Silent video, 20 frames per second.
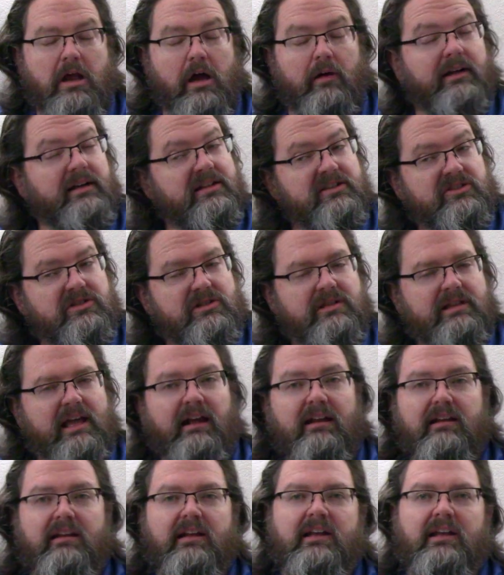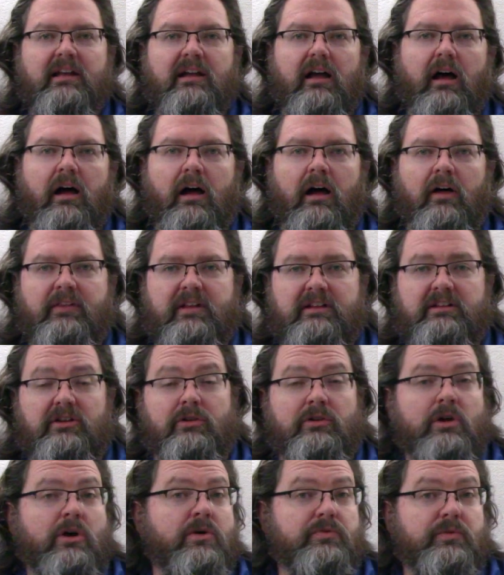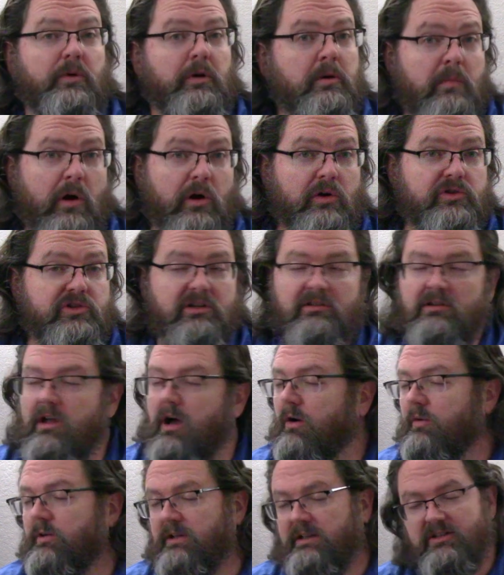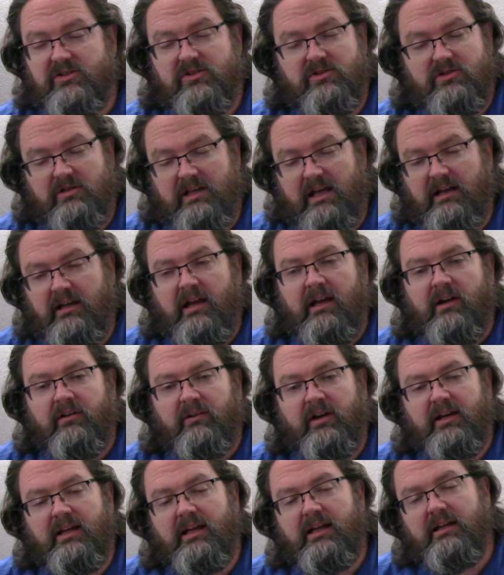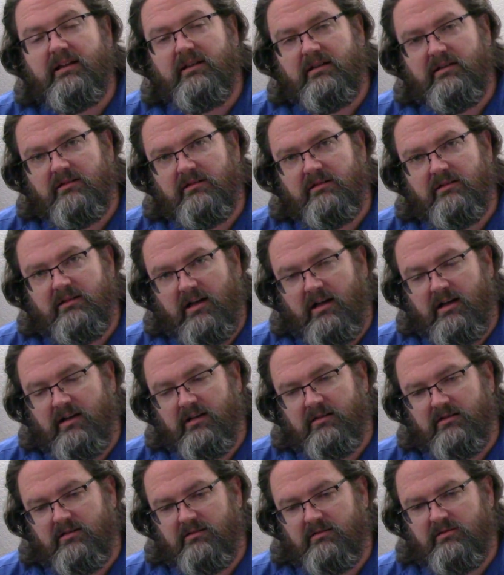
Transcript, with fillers: no, he doesn't do that. Uh, that they're known through emotion. No, he doesn't do that, Right, He uh,